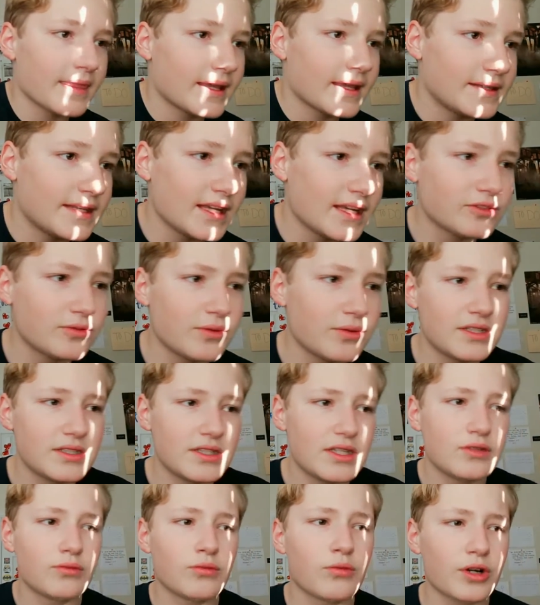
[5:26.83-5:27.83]
Next one, it
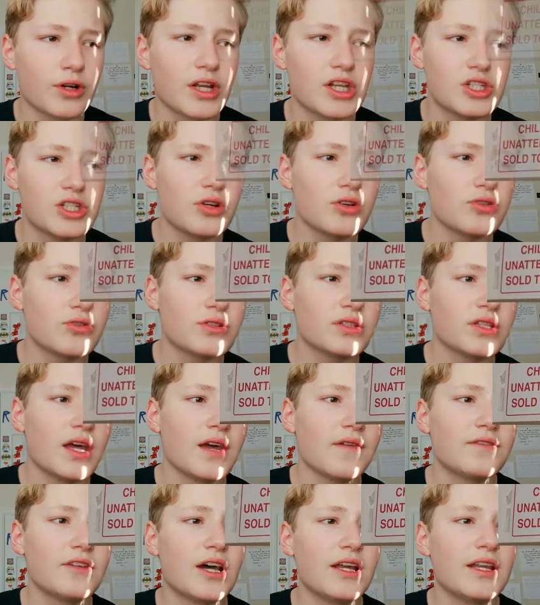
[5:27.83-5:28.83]
says warning: children
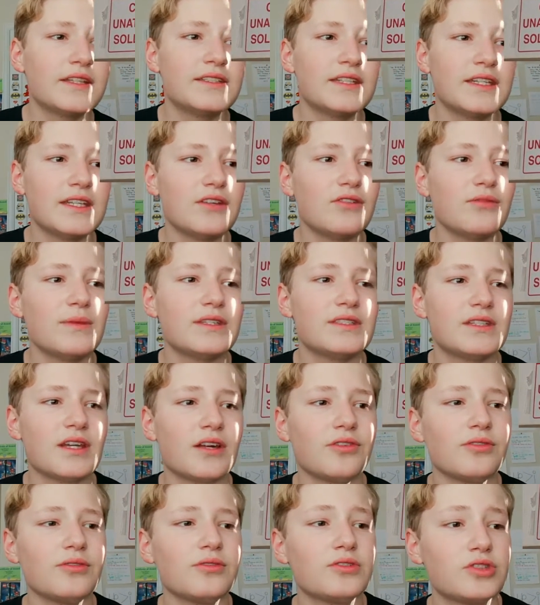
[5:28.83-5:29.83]
left unattended will be
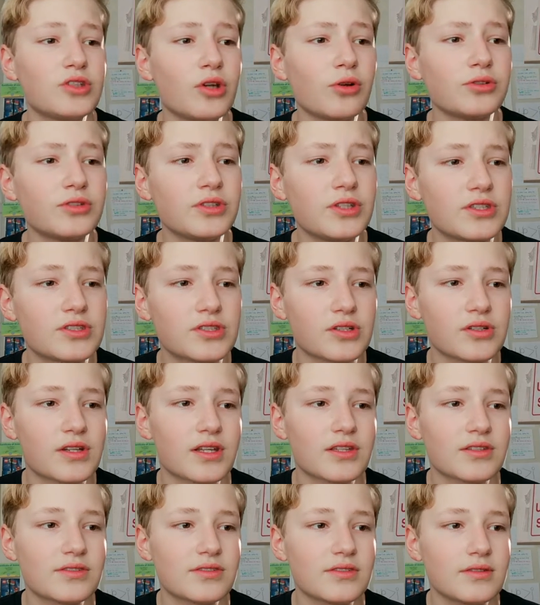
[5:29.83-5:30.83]
sold to the
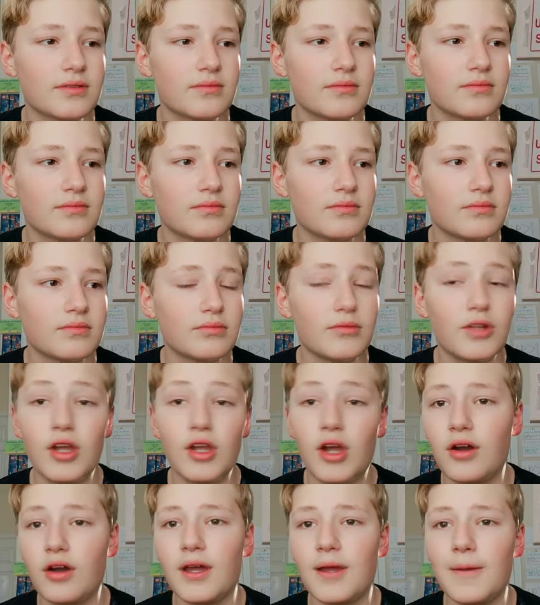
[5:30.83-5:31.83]
circus.
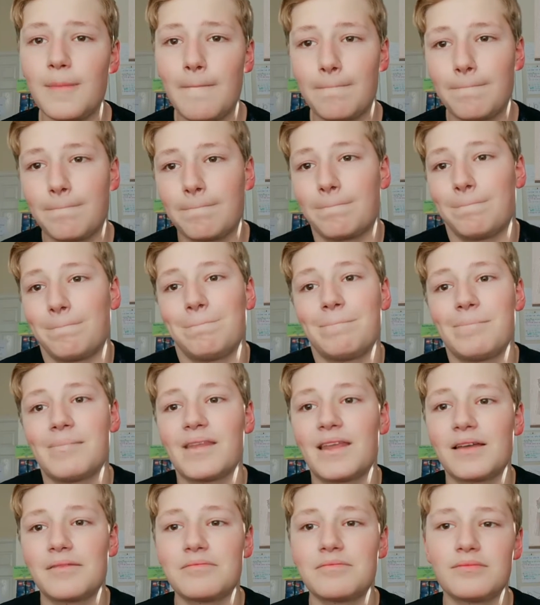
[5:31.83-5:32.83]
Okay,
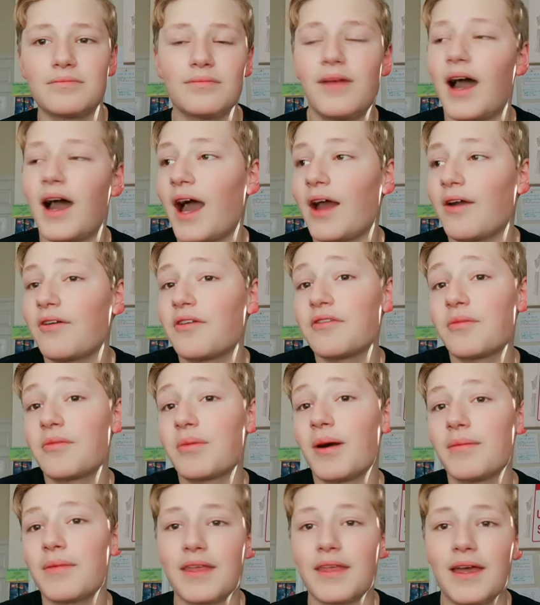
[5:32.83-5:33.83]
I don't have any
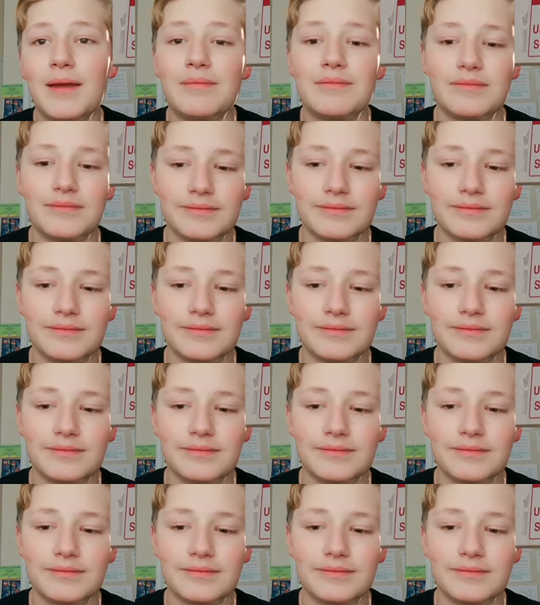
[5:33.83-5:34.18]
problem with that.